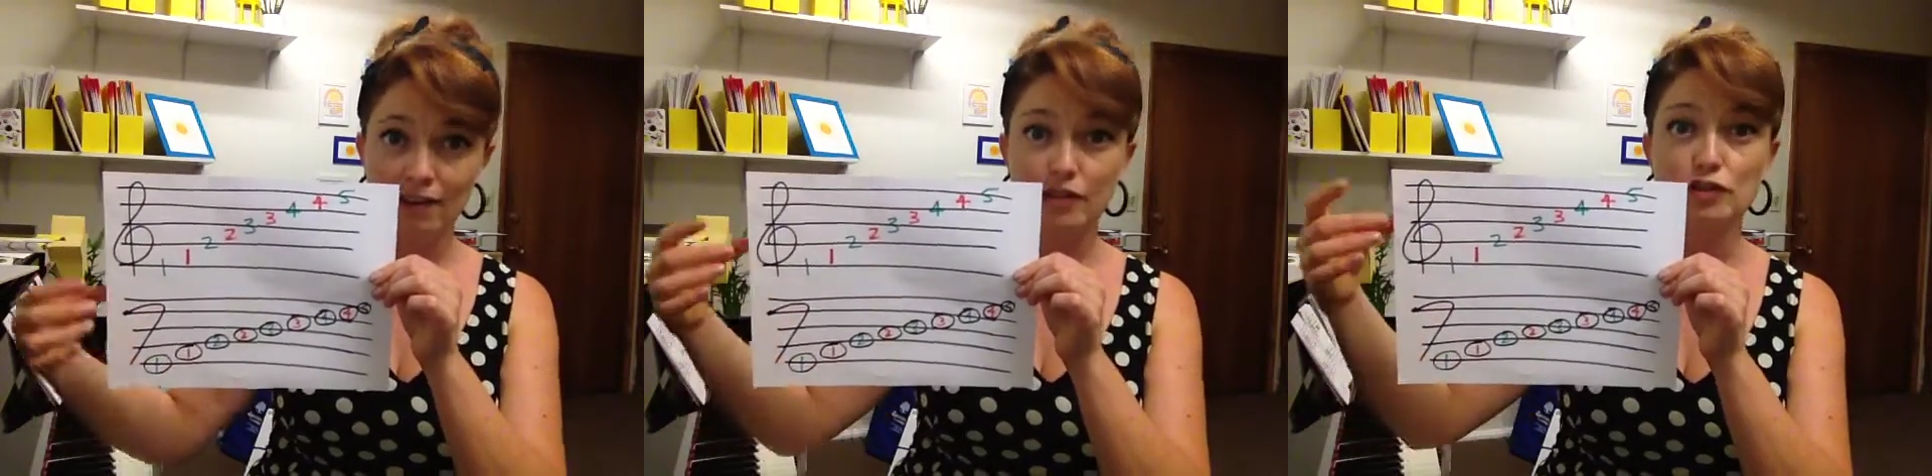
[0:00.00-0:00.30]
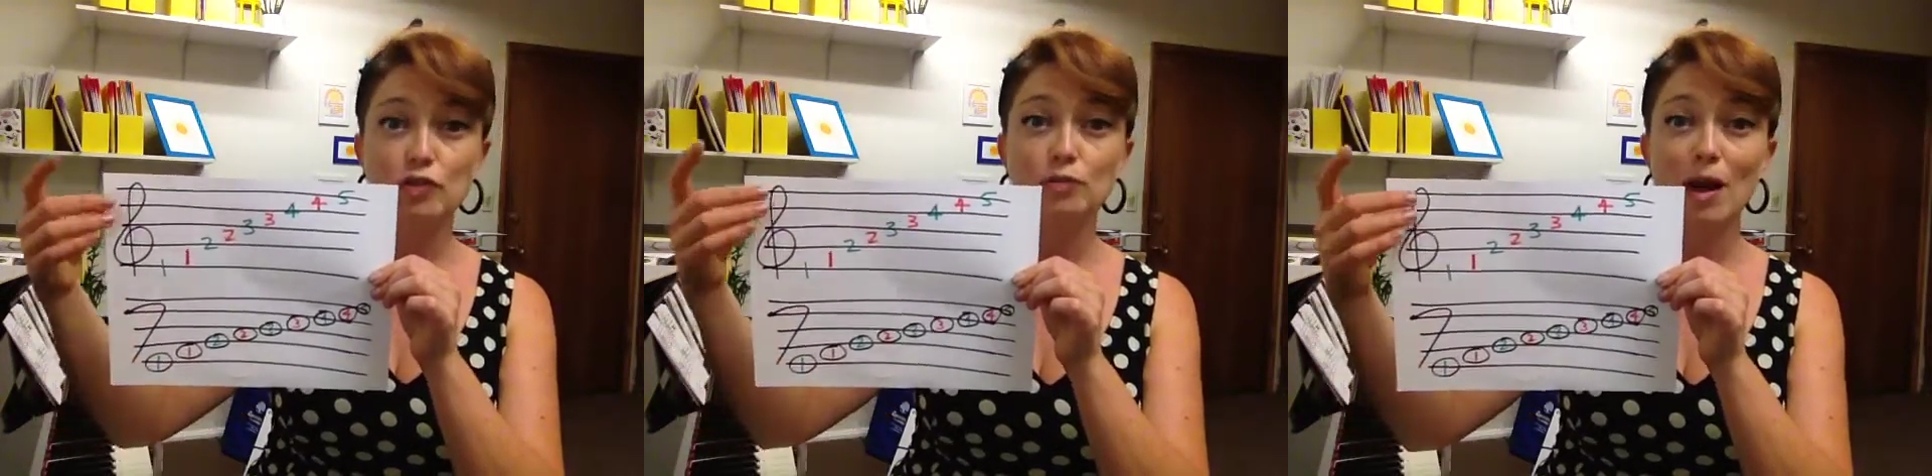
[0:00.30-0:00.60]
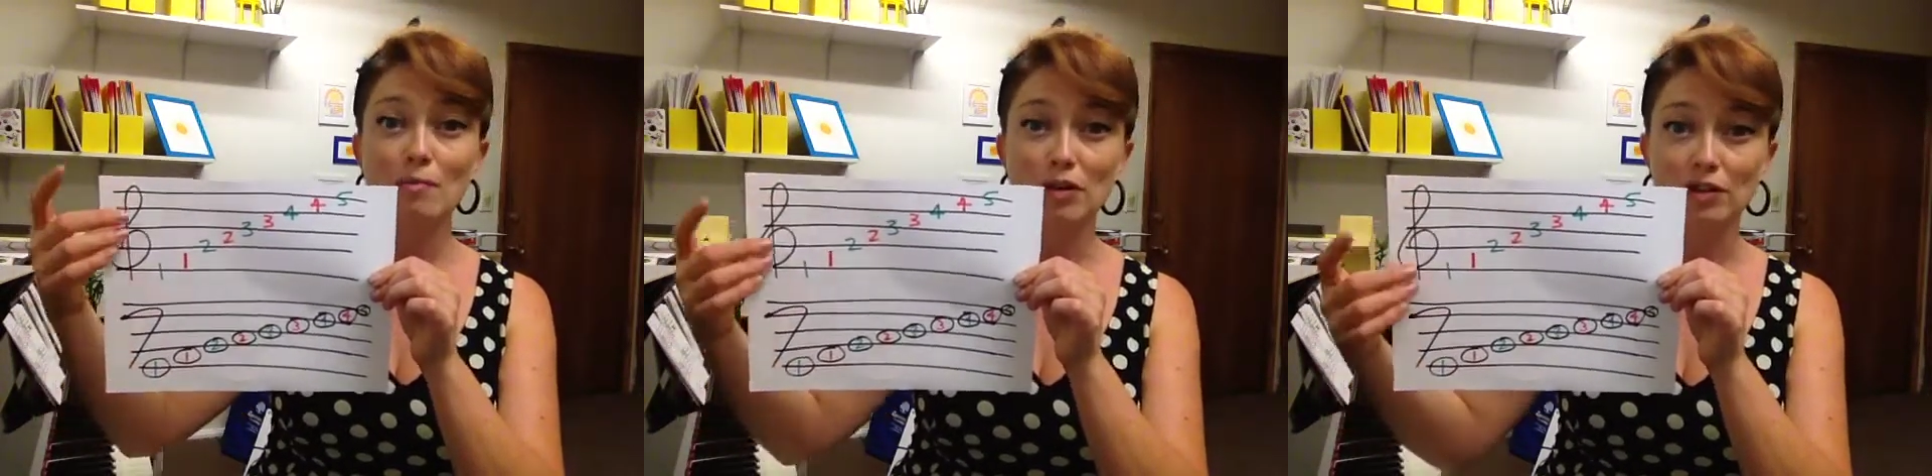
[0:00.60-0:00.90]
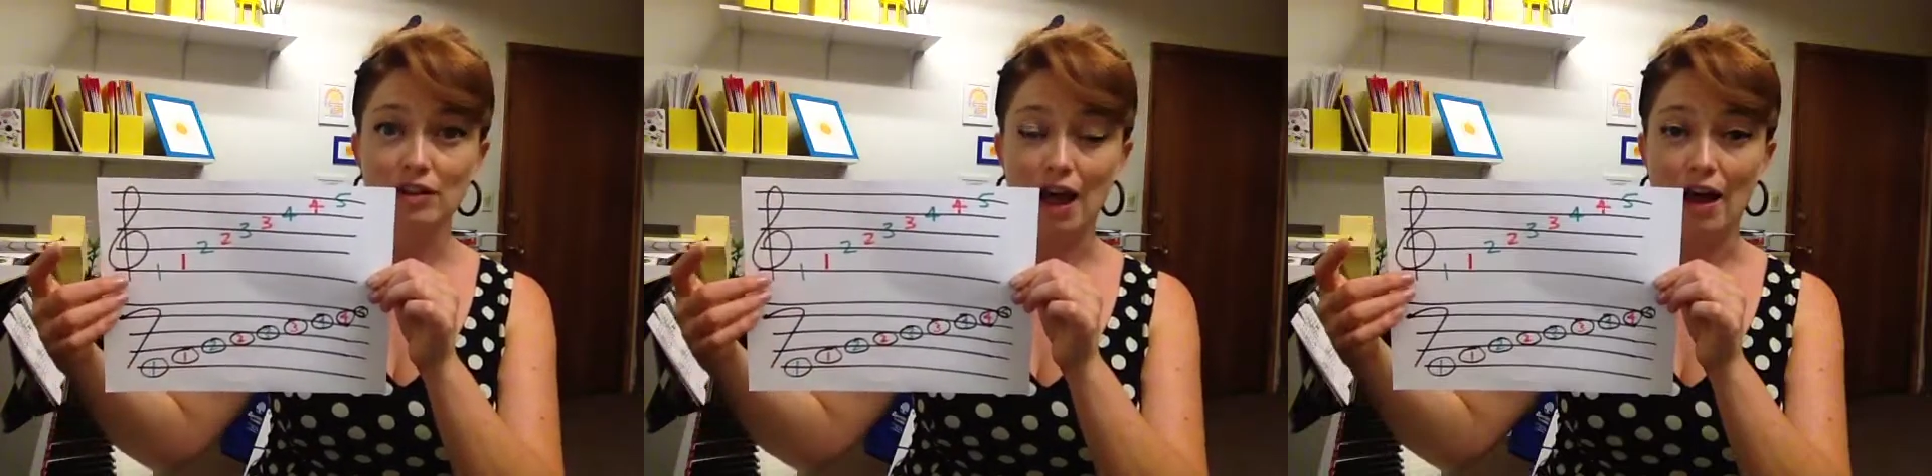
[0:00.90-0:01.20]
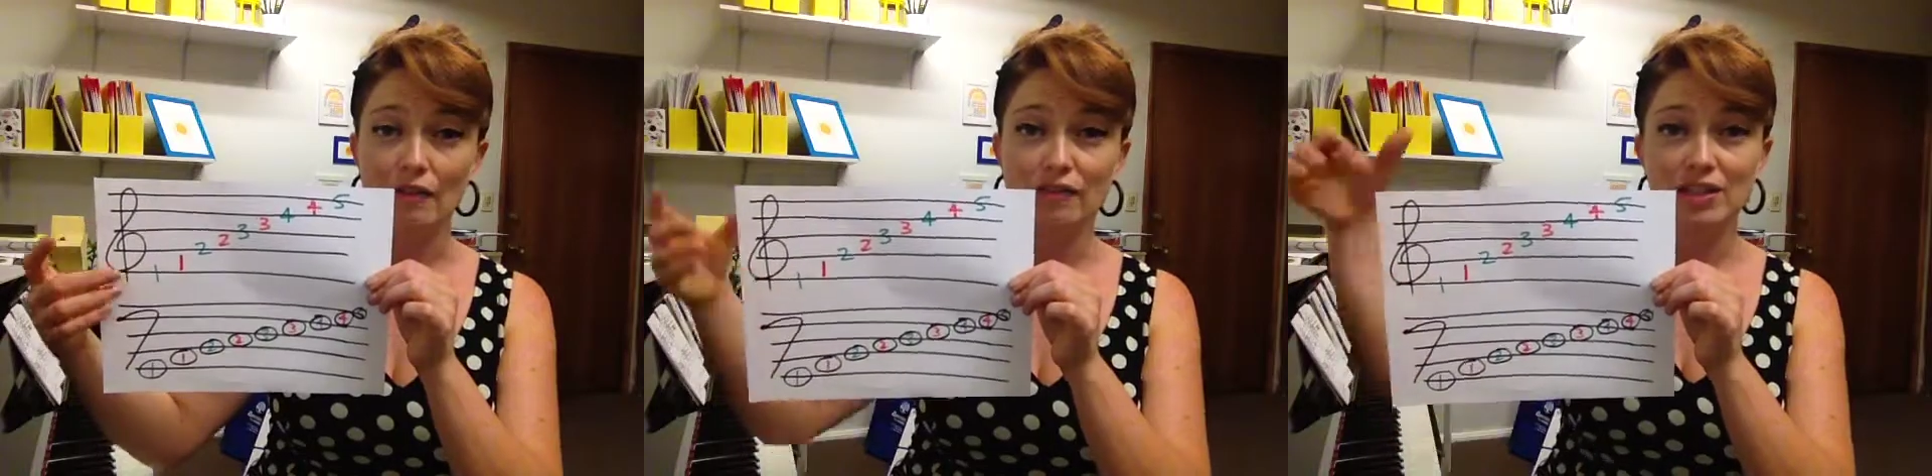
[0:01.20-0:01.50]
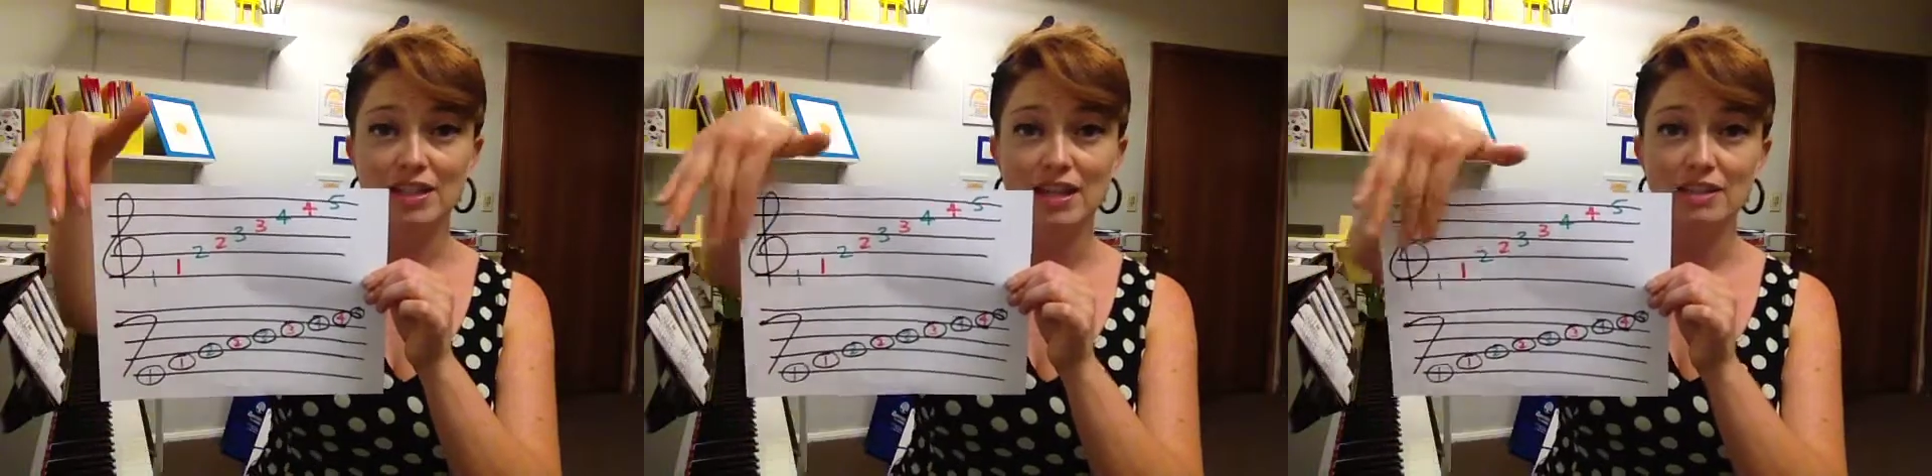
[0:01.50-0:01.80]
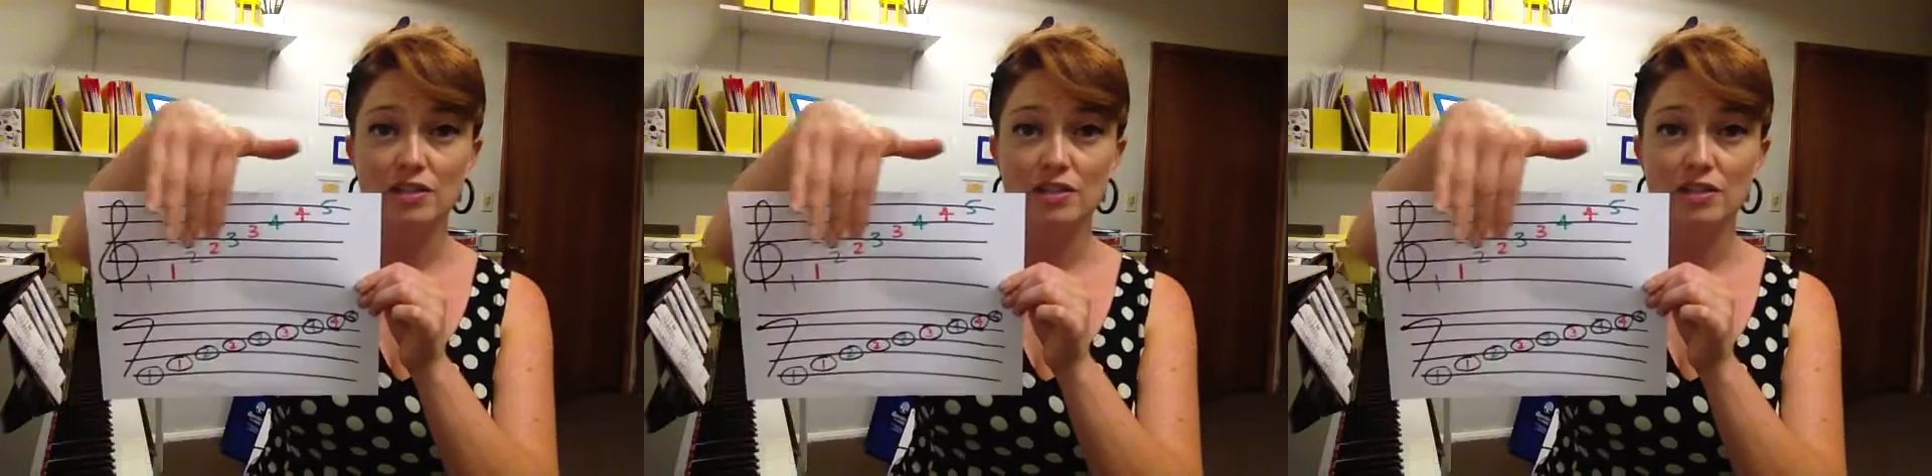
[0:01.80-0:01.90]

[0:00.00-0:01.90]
The treble clef contains